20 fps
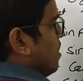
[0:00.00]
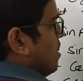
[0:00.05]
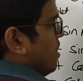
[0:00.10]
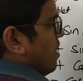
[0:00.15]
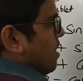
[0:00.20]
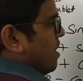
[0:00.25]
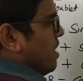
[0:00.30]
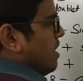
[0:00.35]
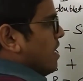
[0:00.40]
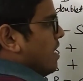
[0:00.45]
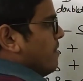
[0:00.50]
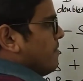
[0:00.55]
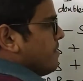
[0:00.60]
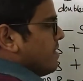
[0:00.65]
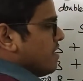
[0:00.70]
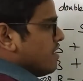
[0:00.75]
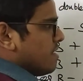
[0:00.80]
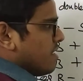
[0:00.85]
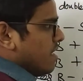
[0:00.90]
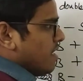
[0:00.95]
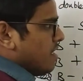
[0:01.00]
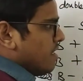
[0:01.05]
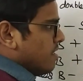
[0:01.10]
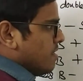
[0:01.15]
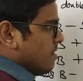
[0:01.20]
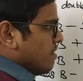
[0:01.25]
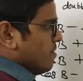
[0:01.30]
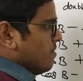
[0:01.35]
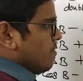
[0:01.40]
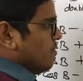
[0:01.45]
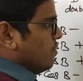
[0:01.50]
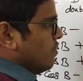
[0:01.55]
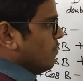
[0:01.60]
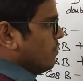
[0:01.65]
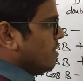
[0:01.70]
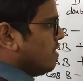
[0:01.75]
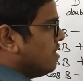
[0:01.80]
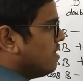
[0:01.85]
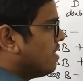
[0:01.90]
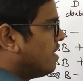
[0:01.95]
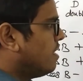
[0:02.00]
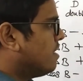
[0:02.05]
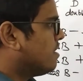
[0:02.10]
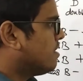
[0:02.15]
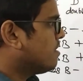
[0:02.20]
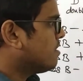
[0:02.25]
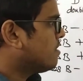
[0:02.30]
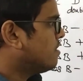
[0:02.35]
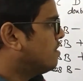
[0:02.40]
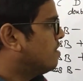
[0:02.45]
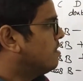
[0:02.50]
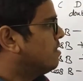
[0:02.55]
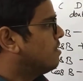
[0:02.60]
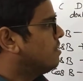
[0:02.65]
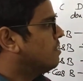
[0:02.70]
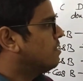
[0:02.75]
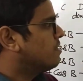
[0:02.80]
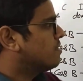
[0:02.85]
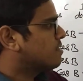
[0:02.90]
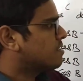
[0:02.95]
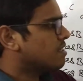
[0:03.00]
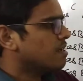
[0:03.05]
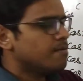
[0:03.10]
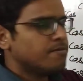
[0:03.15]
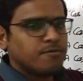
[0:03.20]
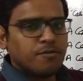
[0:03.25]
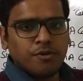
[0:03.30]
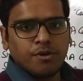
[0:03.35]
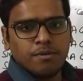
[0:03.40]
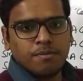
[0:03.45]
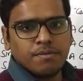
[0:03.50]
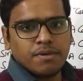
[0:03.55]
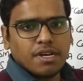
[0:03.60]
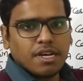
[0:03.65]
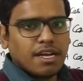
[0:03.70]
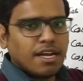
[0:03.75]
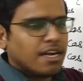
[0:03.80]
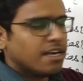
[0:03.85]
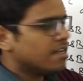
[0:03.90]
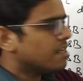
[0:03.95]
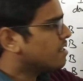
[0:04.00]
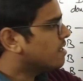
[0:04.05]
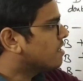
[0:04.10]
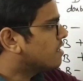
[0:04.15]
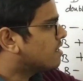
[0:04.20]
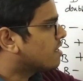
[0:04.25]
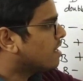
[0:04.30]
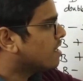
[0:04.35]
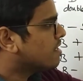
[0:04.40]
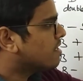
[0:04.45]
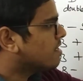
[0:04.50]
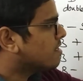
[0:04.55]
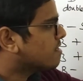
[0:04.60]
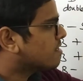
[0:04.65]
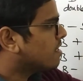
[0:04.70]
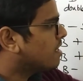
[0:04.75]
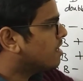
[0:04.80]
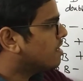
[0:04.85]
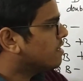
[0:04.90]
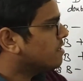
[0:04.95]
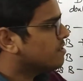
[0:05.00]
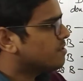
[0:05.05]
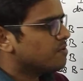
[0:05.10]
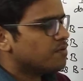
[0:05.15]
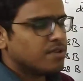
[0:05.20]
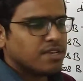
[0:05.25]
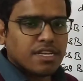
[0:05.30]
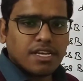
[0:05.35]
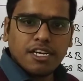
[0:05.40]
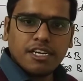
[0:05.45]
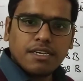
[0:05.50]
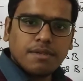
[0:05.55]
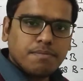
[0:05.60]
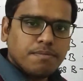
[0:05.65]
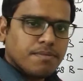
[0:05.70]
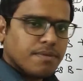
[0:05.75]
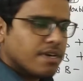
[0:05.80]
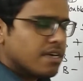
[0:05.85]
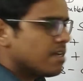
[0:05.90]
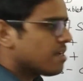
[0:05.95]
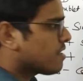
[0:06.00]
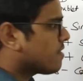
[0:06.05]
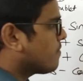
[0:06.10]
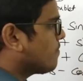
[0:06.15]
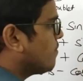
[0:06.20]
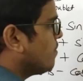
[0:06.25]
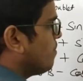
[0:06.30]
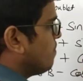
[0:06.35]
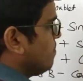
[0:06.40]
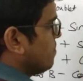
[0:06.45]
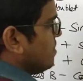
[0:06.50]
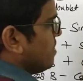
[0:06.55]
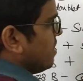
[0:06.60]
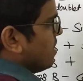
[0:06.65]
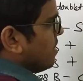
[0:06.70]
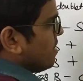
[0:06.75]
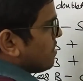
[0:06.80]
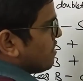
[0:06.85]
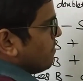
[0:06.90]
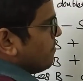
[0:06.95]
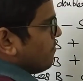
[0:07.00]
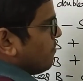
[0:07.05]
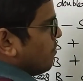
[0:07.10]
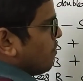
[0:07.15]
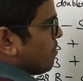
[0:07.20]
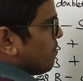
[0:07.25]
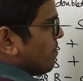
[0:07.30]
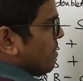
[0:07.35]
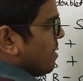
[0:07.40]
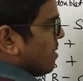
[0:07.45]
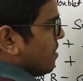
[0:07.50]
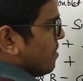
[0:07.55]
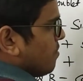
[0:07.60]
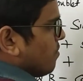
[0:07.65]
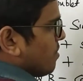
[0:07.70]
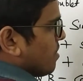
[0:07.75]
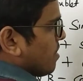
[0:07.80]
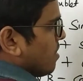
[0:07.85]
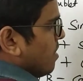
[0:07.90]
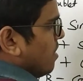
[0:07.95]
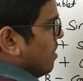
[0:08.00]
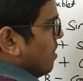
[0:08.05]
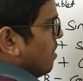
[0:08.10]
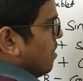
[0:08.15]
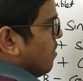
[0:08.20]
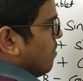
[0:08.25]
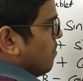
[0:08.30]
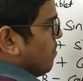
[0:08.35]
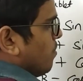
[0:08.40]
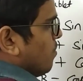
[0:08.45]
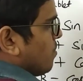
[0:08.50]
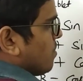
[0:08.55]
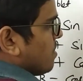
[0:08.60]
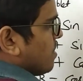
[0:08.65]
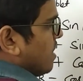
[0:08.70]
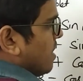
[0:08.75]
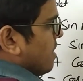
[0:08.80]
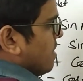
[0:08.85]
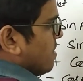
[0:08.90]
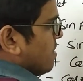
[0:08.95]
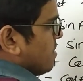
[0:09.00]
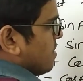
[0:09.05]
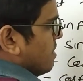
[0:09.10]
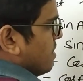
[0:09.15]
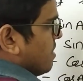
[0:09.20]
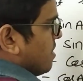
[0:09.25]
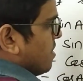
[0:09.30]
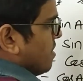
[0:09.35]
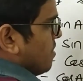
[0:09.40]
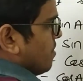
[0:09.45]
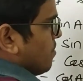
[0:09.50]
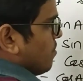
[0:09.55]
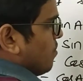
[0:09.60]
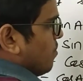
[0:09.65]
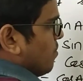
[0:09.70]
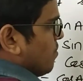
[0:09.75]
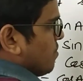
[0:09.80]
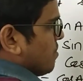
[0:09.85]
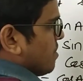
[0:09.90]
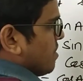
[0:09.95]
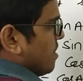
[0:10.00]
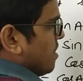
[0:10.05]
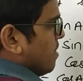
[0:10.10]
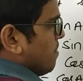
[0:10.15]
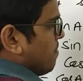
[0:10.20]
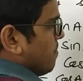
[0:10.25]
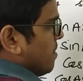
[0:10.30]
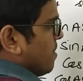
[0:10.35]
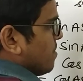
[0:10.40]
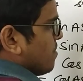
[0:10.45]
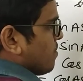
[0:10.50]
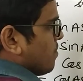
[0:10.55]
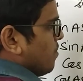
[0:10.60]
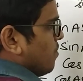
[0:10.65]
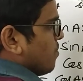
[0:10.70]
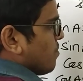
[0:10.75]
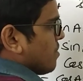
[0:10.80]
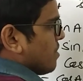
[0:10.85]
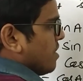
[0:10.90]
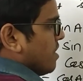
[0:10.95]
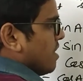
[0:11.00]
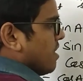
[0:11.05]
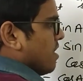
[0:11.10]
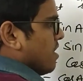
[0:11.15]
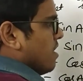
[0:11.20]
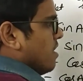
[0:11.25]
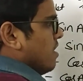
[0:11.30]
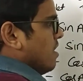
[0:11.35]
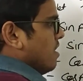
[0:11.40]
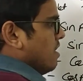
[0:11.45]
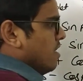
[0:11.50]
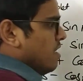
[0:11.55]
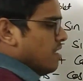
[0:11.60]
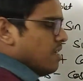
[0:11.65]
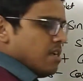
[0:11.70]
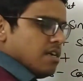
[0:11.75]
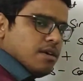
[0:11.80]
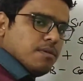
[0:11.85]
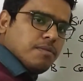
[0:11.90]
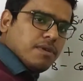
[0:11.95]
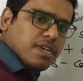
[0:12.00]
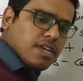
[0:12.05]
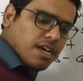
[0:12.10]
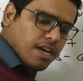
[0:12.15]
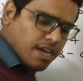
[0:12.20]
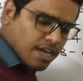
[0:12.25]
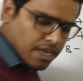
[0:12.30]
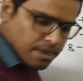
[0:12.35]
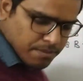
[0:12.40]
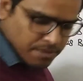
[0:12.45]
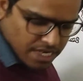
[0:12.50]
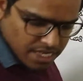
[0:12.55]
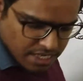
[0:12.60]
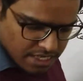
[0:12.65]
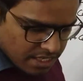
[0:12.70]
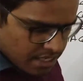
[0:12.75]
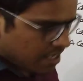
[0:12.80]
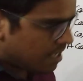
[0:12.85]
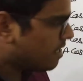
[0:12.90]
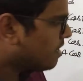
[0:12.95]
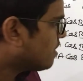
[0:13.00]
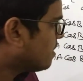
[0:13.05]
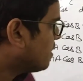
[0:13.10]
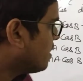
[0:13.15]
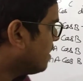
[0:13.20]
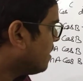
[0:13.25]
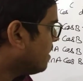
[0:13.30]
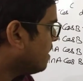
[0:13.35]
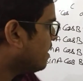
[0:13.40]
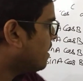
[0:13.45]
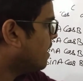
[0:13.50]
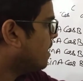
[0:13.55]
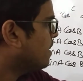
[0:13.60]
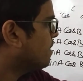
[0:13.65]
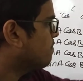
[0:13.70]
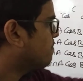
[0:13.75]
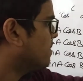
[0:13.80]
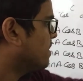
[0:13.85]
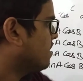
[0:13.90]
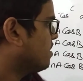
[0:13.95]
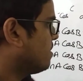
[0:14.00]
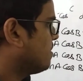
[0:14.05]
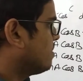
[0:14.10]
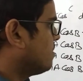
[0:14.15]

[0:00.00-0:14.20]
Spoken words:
In left hand side you will get sum form, and in right hand side you will get product form. There are some formula in your book that is written in cos C plus cos D, but I am taking here A and B.